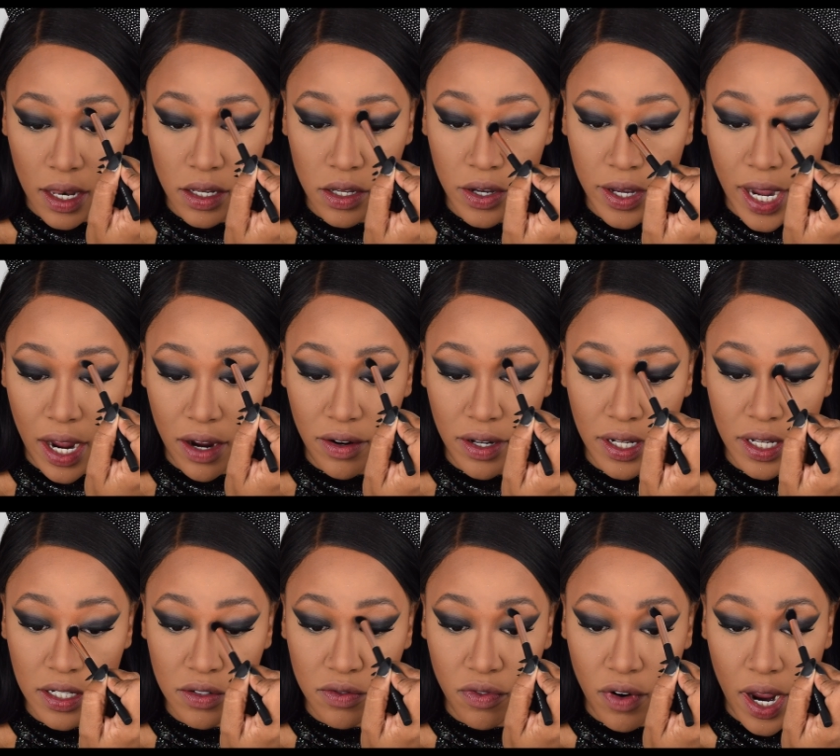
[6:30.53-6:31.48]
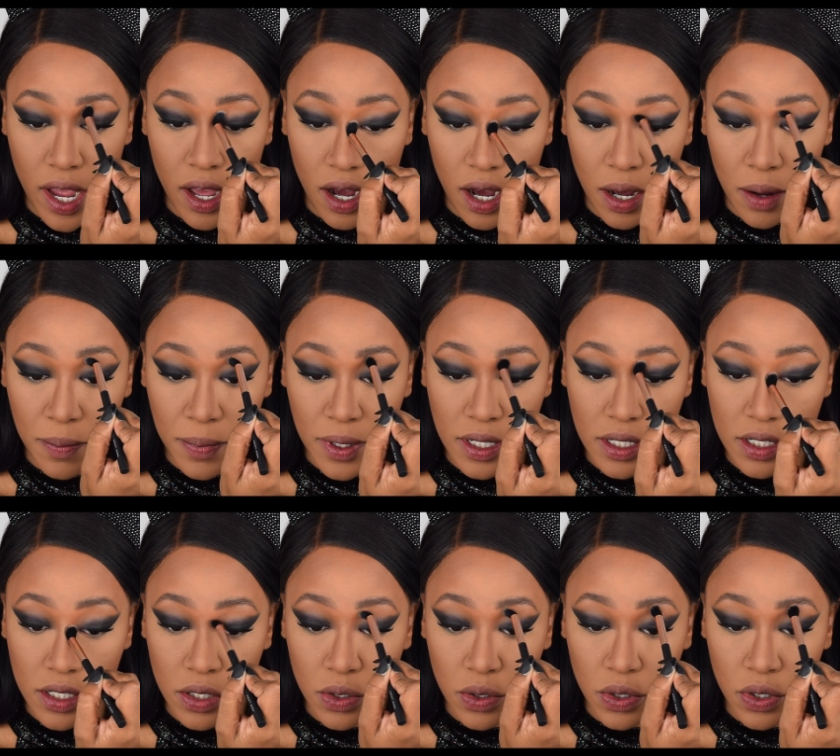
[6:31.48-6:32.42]
And you carry this right up
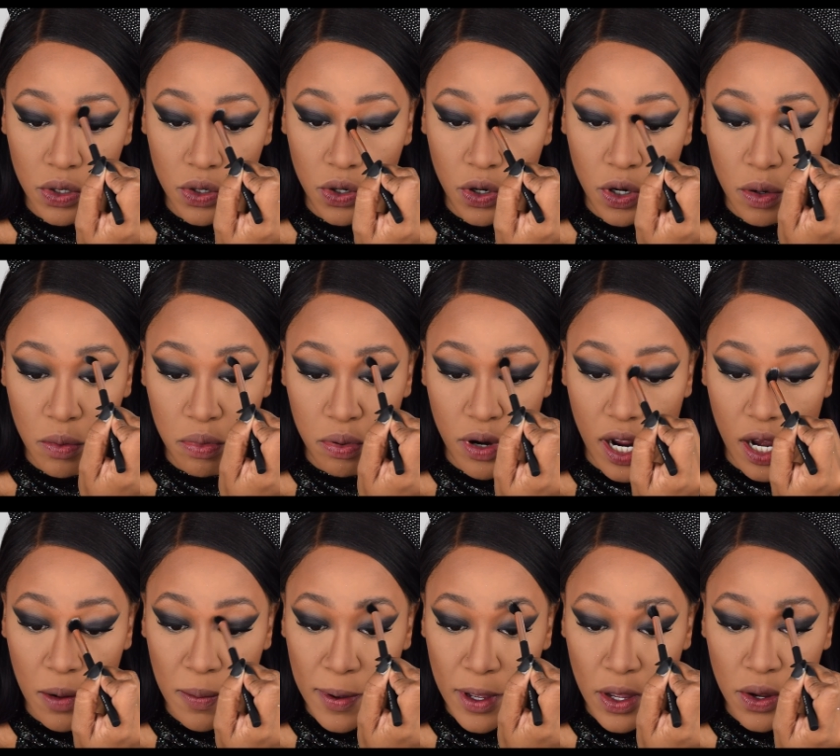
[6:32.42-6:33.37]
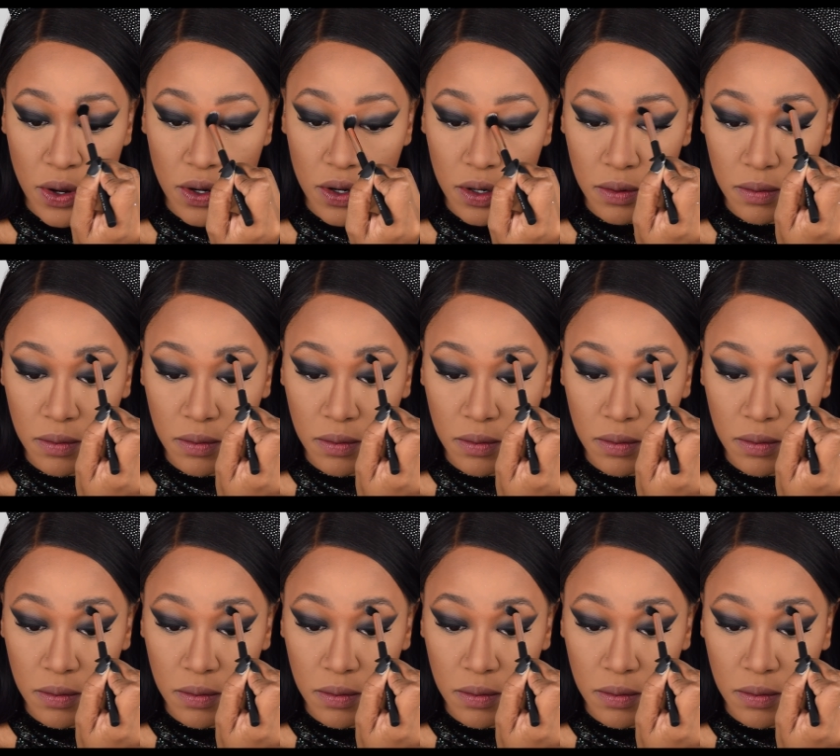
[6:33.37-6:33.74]
into your brow bone.